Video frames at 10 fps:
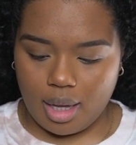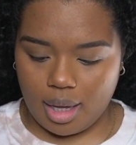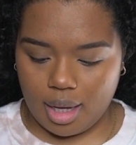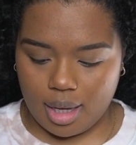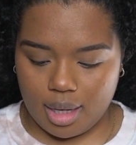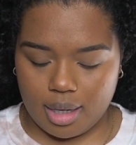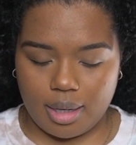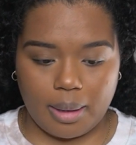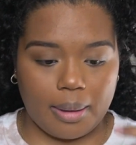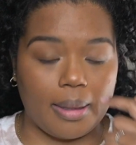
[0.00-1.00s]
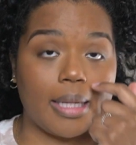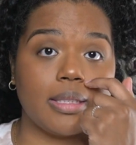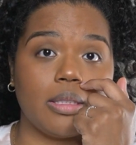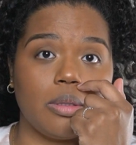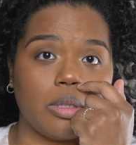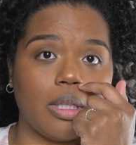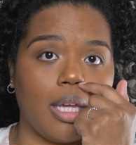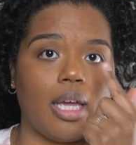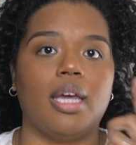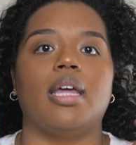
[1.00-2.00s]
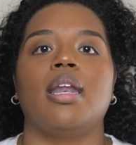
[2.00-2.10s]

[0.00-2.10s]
And that's usually it.